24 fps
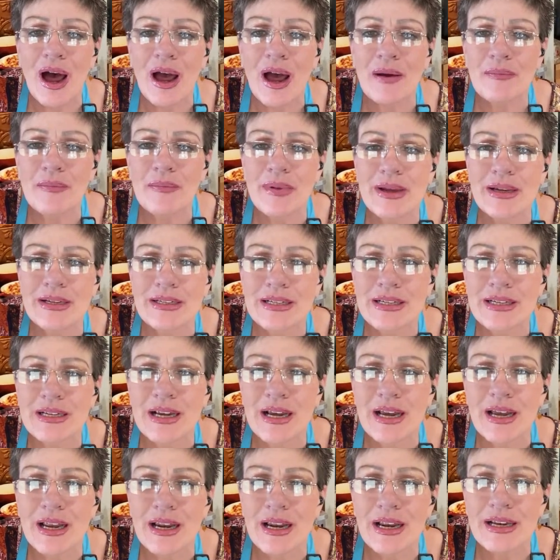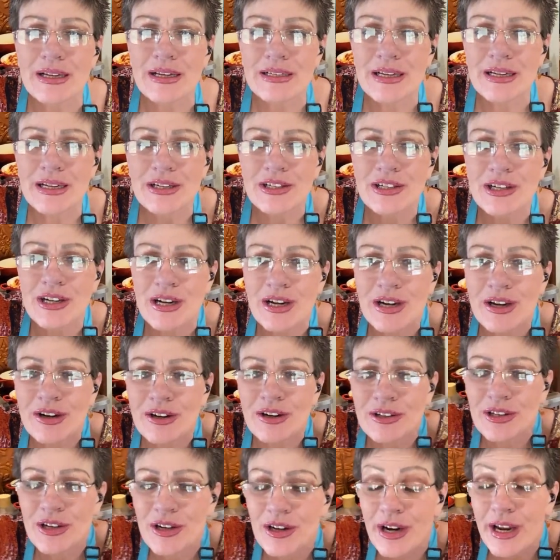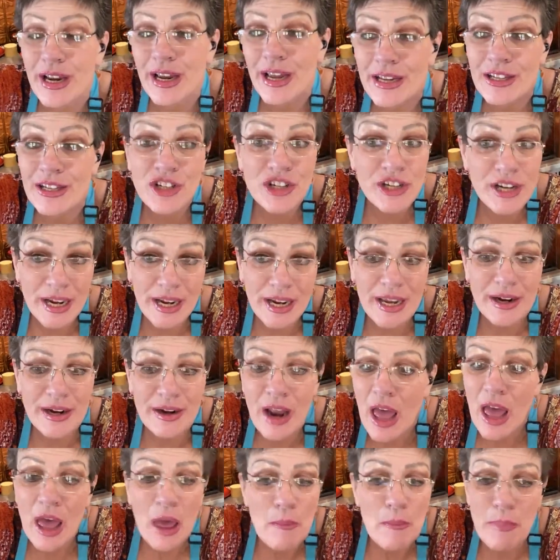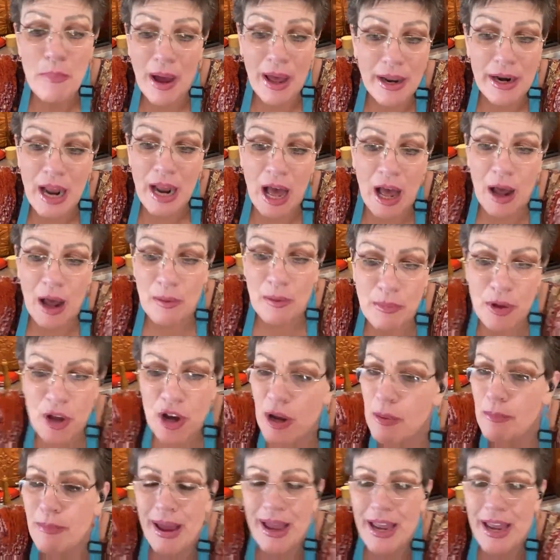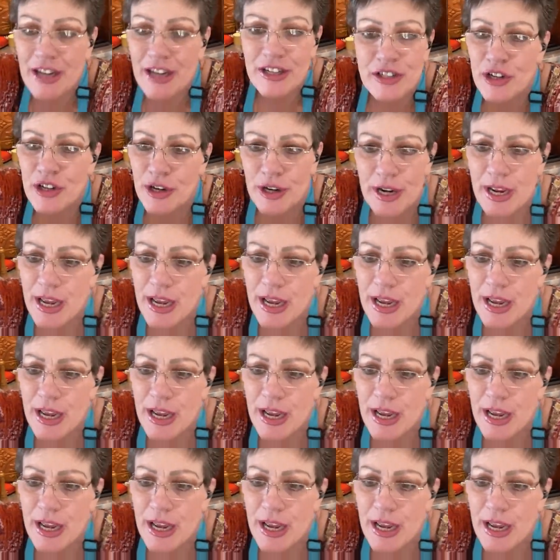I missed it. Is it chicken or turkey? It's chicken, but you can make it